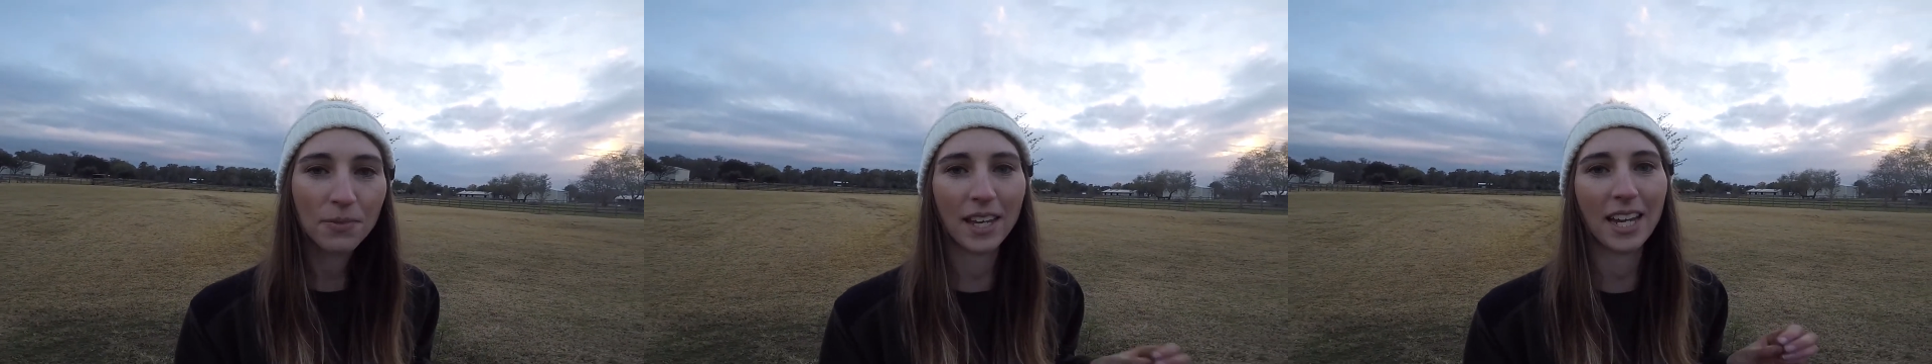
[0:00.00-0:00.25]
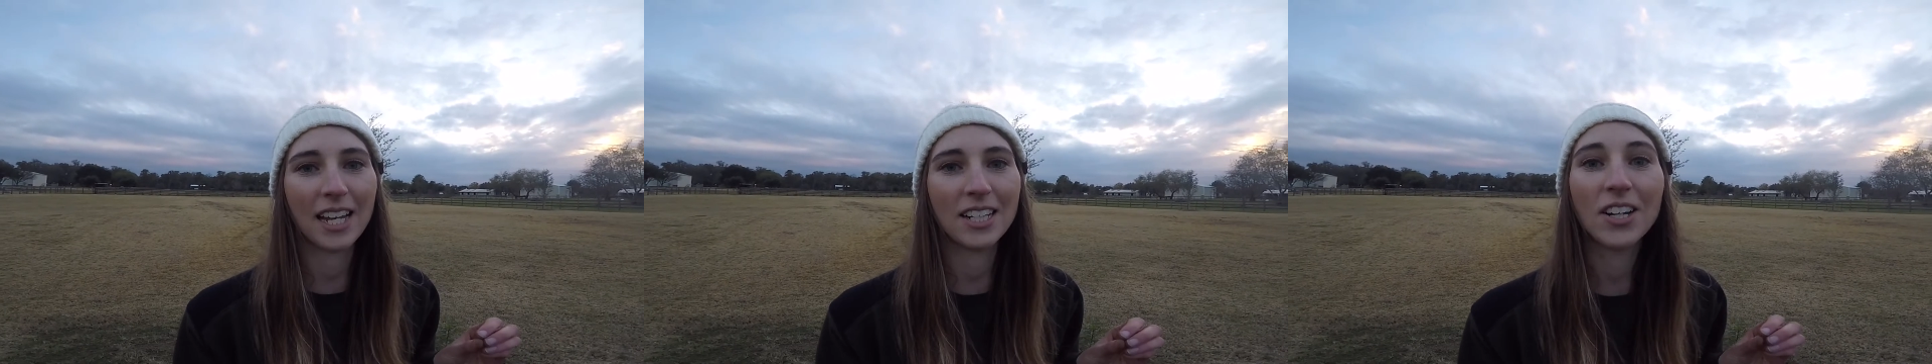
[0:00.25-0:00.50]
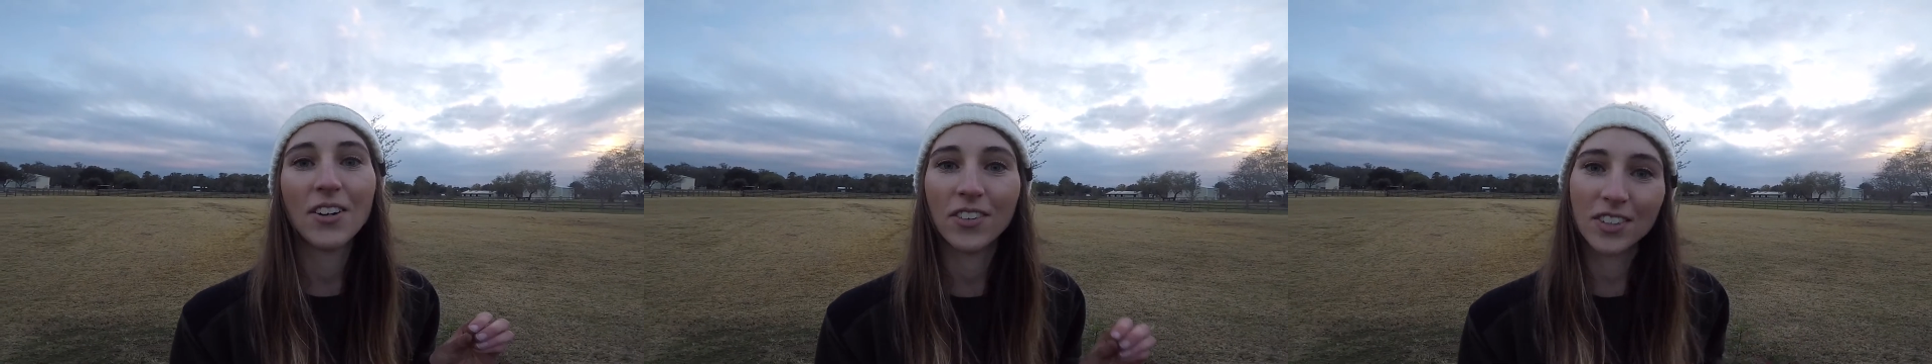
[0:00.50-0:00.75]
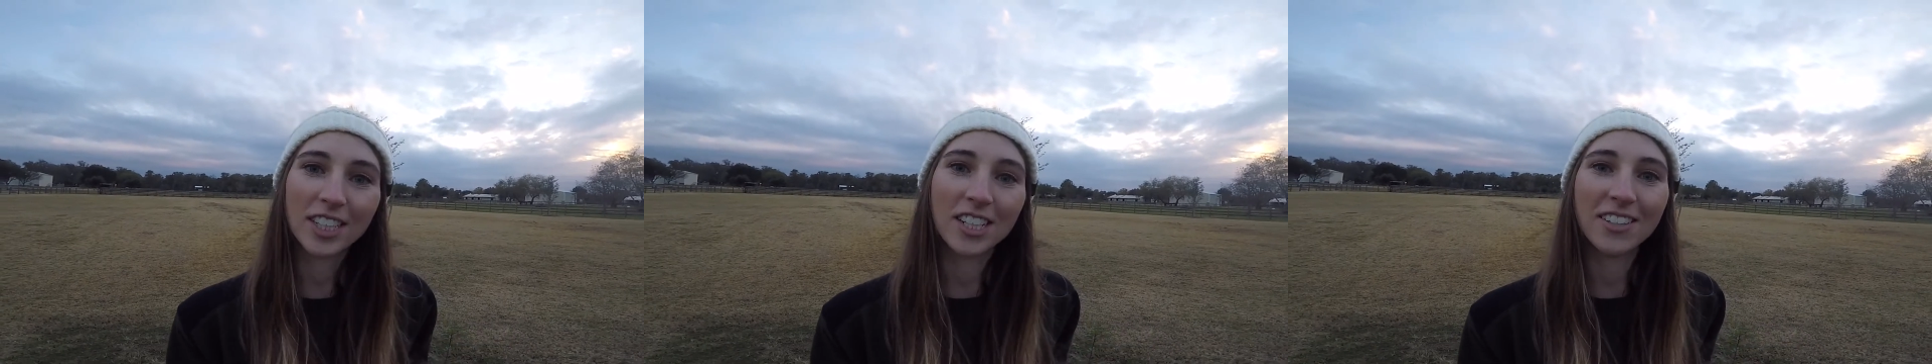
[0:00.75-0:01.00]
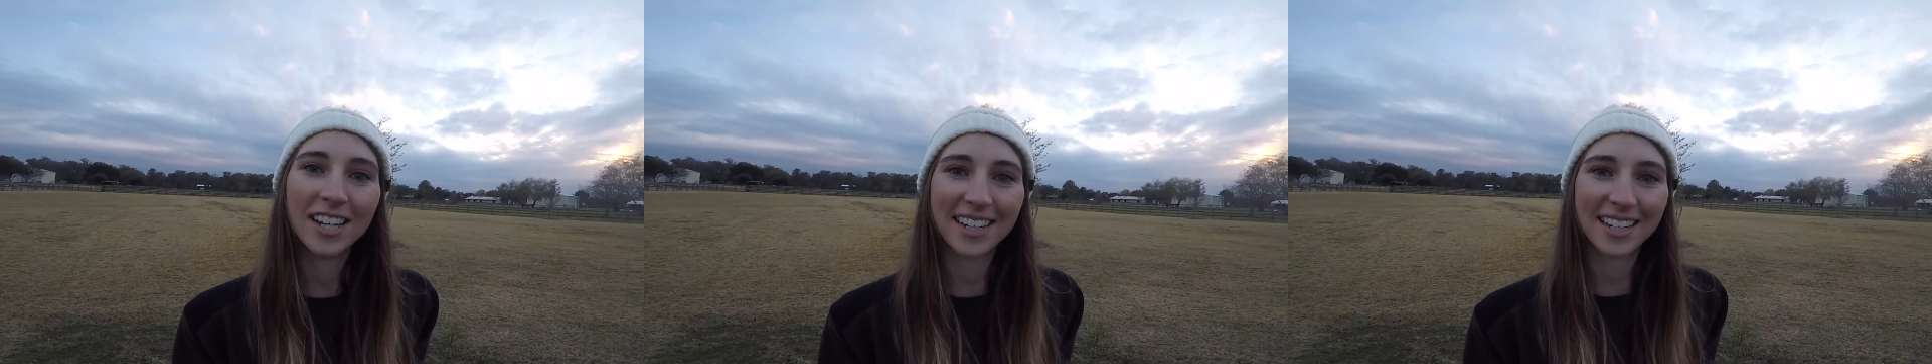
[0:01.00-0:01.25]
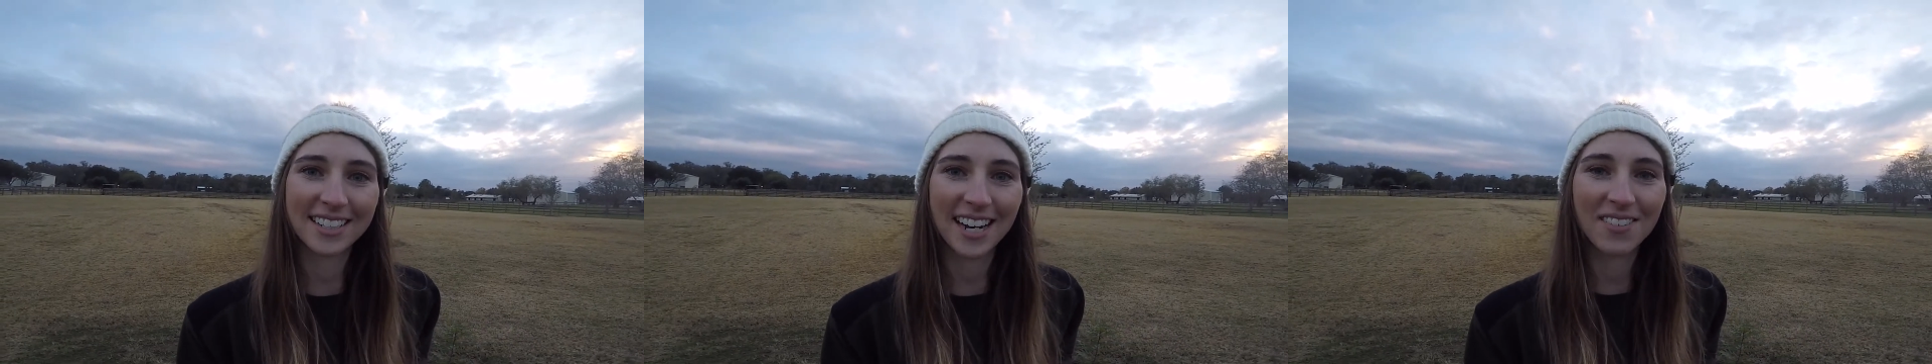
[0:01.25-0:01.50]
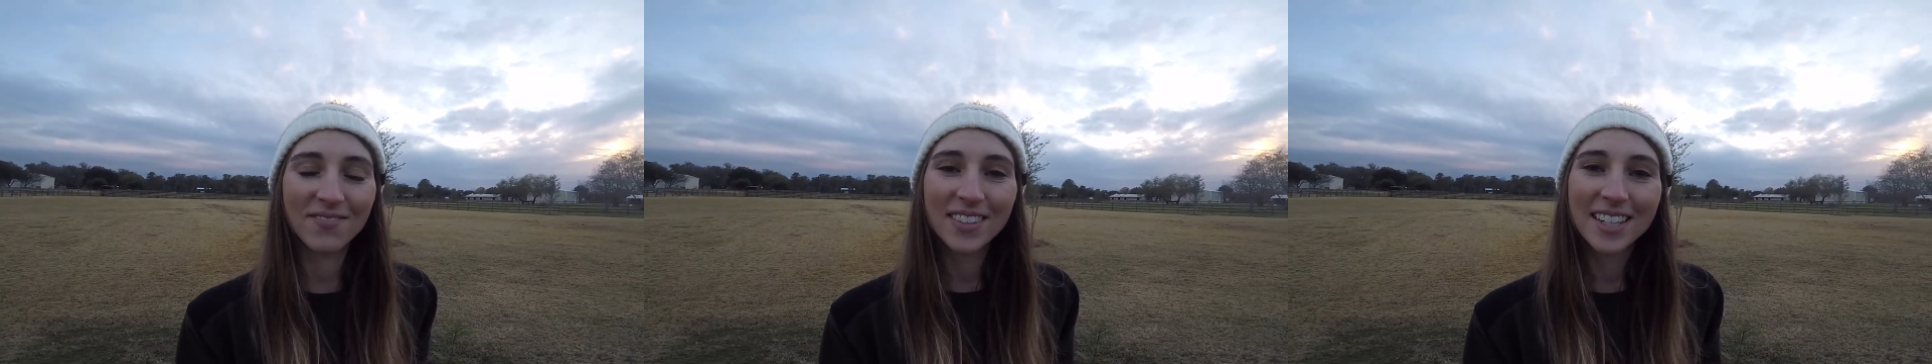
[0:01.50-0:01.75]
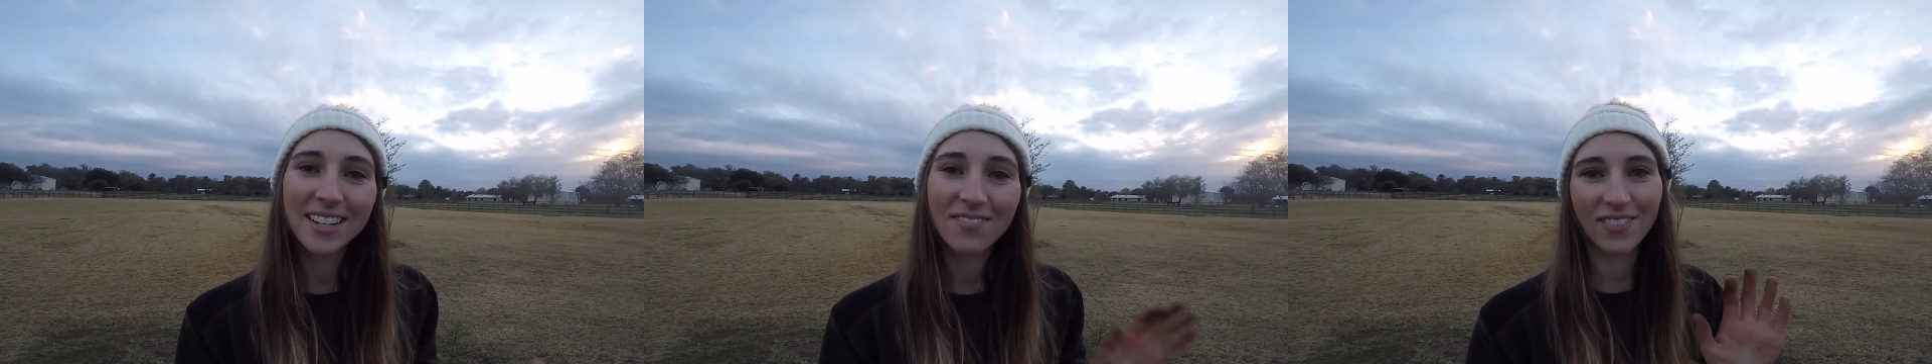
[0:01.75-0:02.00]
and we'll see you again next time.
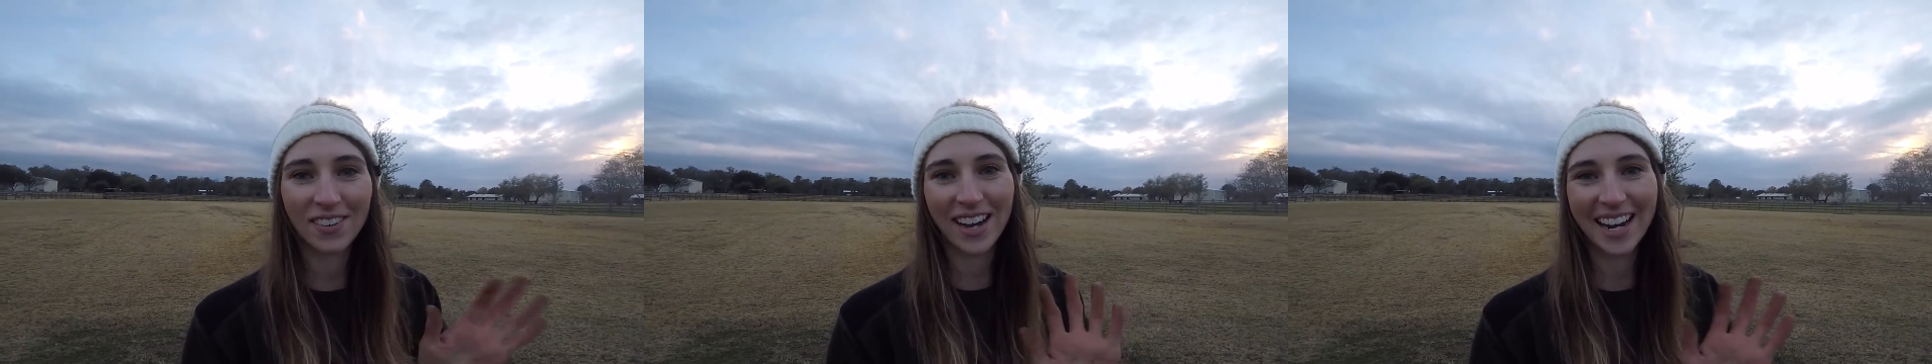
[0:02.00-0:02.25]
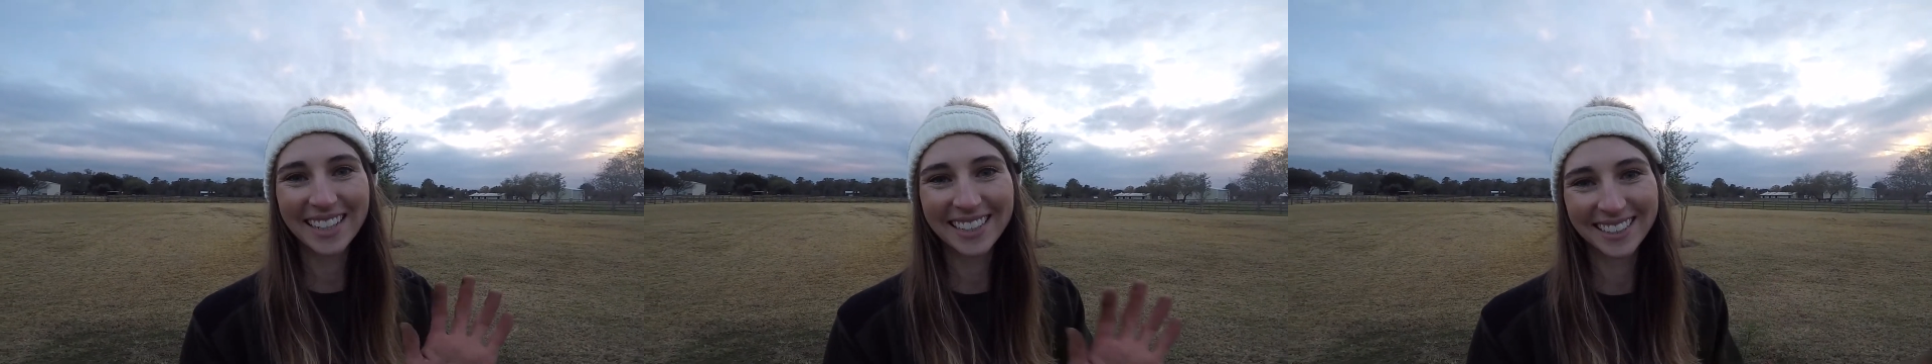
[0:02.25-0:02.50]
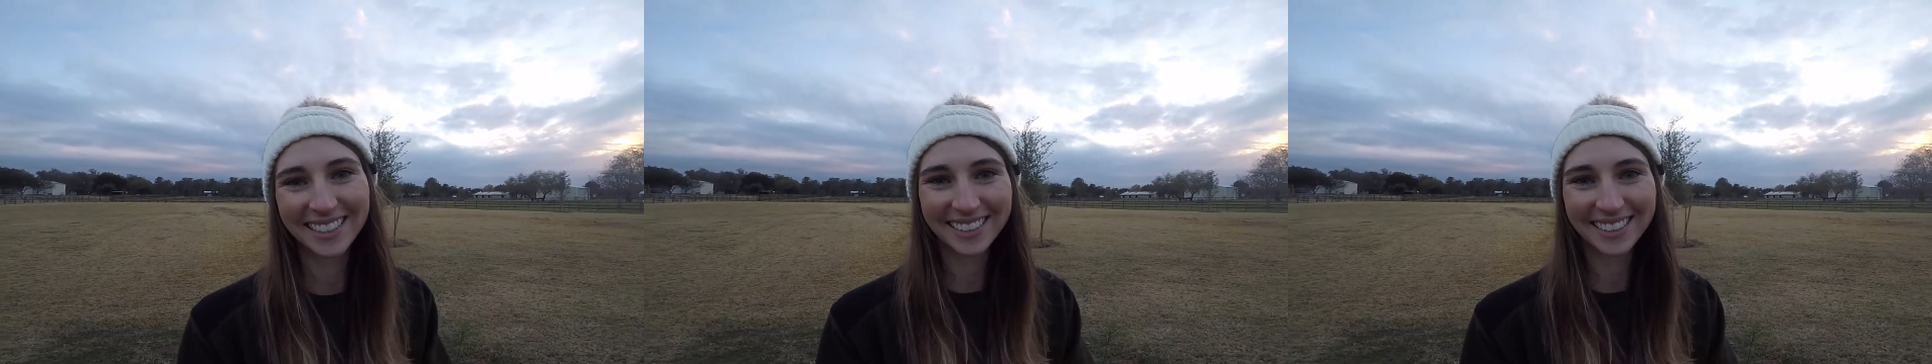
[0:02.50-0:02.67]
Bye-bye.